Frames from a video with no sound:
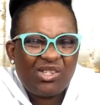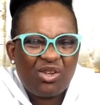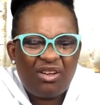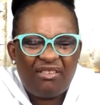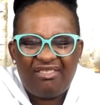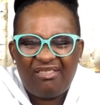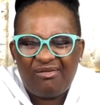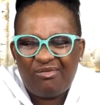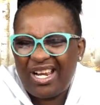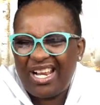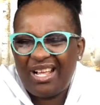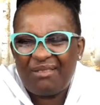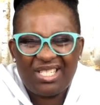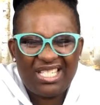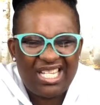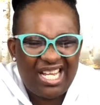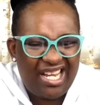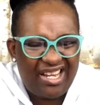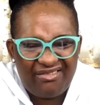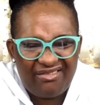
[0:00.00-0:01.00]
or if what I'm
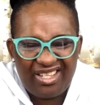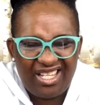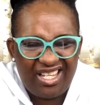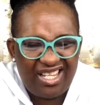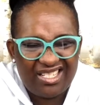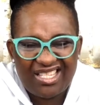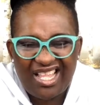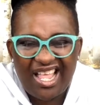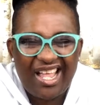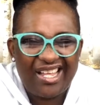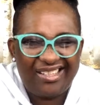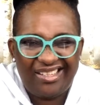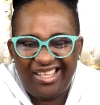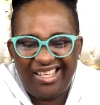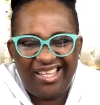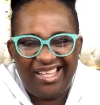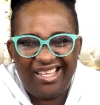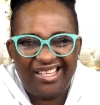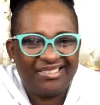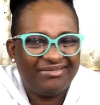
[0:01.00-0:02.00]
saying really is like,
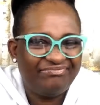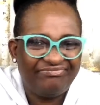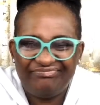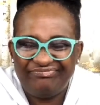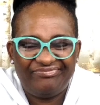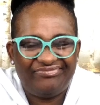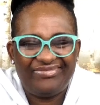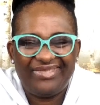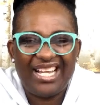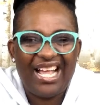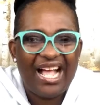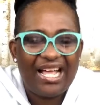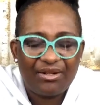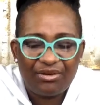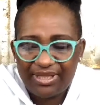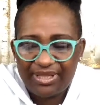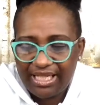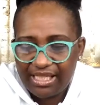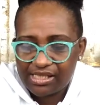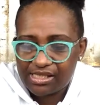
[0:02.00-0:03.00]
nah, I
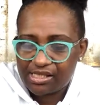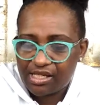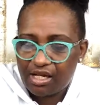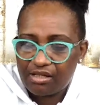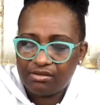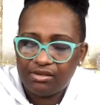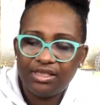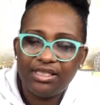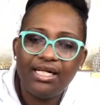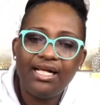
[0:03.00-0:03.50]
don't think so.